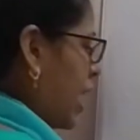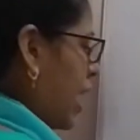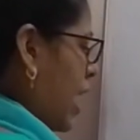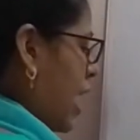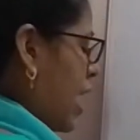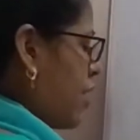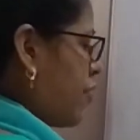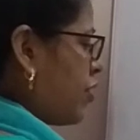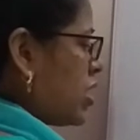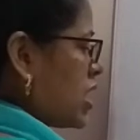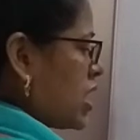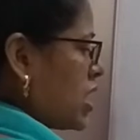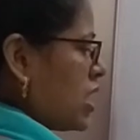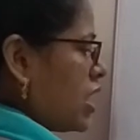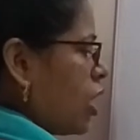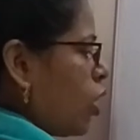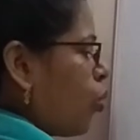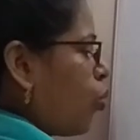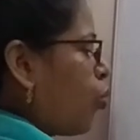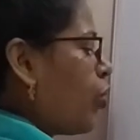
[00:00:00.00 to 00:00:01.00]
I have written
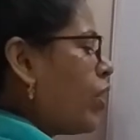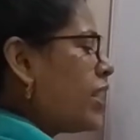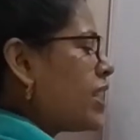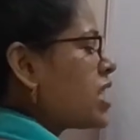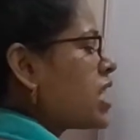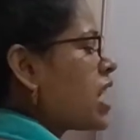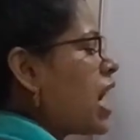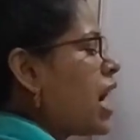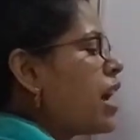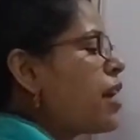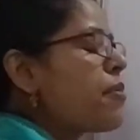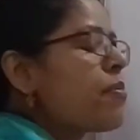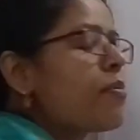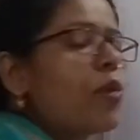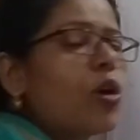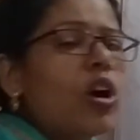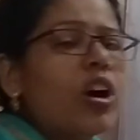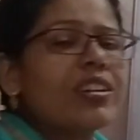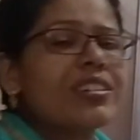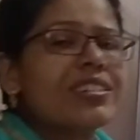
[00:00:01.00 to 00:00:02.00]
here which I
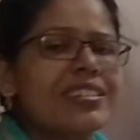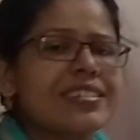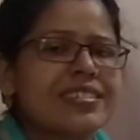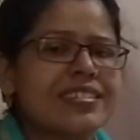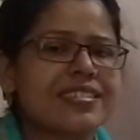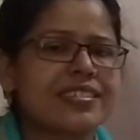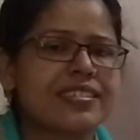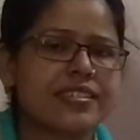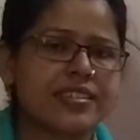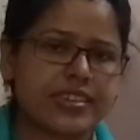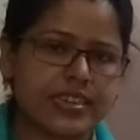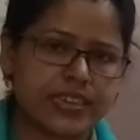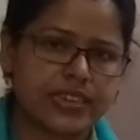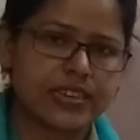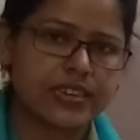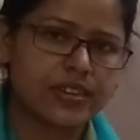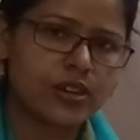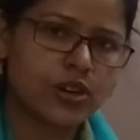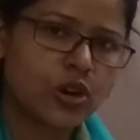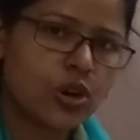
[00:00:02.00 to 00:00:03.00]
bought yesterday.